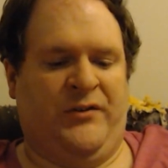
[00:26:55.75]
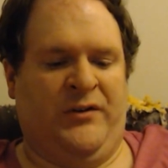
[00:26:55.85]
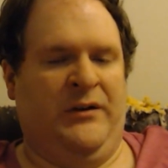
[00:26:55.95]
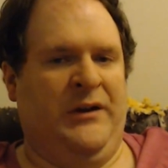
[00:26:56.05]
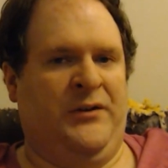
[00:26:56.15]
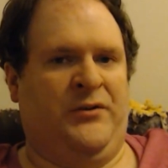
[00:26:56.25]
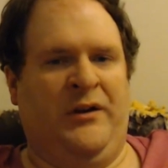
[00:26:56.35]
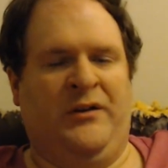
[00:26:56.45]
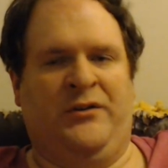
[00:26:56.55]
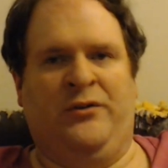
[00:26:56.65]
to
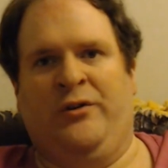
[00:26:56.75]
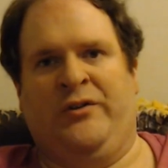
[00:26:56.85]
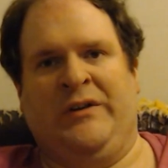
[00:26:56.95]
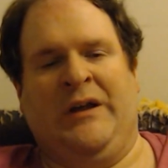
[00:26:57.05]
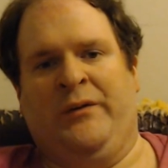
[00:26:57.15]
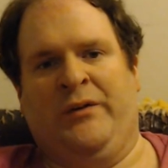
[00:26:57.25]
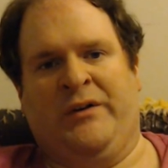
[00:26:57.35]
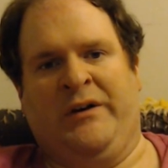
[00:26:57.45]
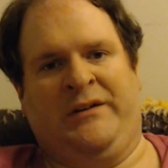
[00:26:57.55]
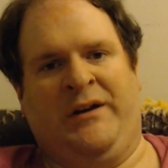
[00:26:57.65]
introduce that little
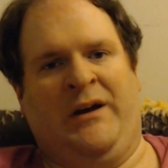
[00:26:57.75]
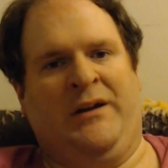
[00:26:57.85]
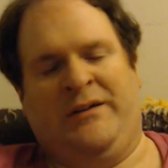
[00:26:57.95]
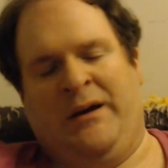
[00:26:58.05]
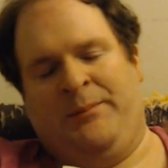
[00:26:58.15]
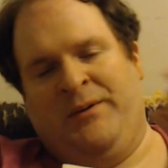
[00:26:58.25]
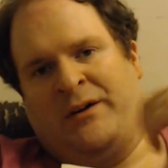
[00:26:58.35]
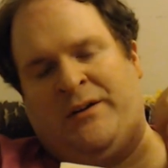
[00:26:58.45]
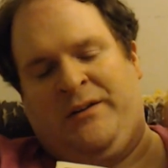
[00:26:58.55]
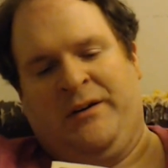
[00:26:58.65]
topic
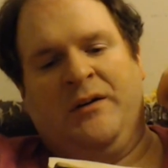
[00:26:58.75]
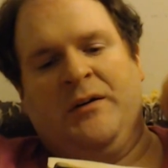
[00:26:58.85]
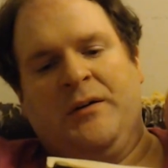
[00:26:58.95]
right there.